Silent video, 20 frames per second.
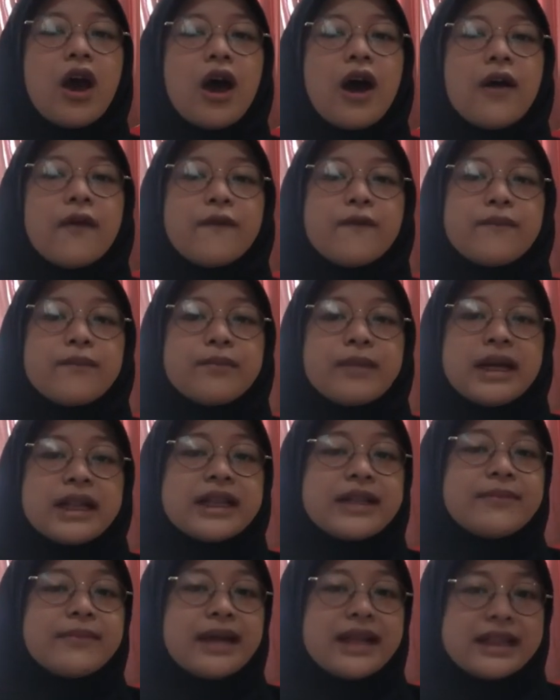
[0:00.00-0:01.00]
of
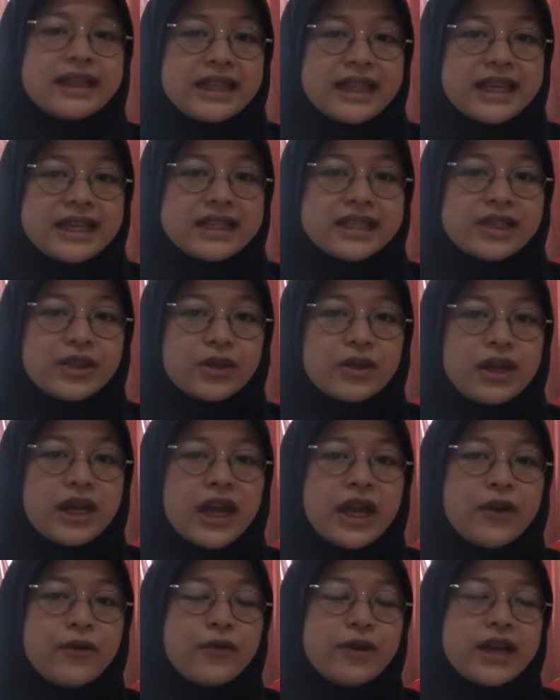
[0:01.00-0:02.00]
mathematics
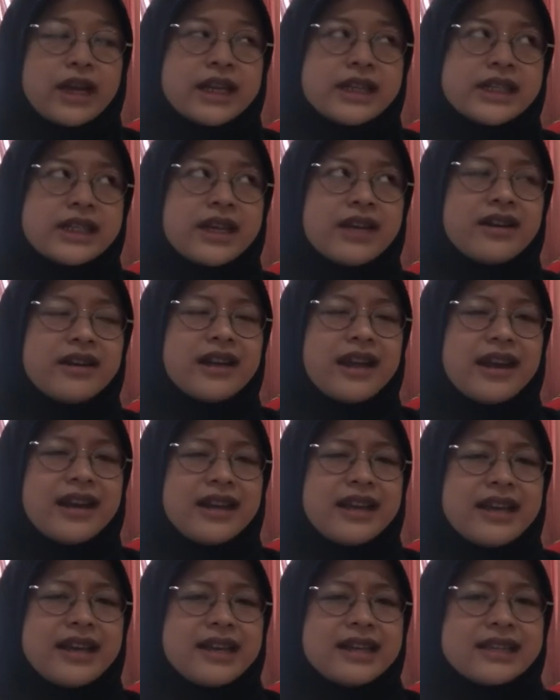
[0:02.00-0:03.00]
education that
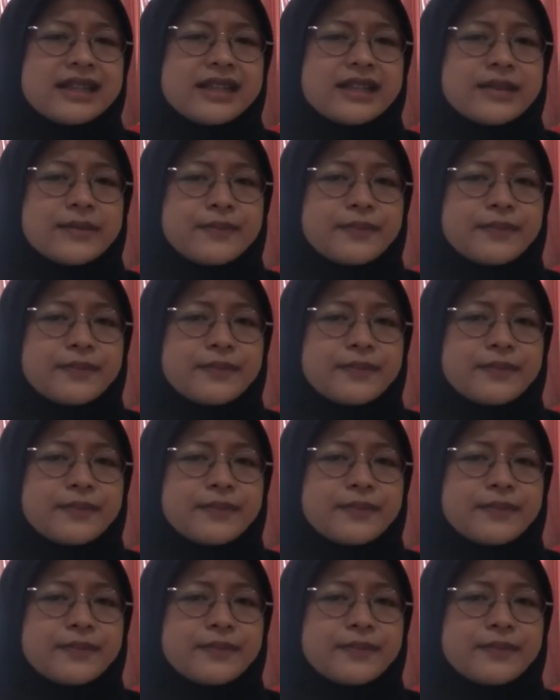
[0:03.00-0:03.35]
is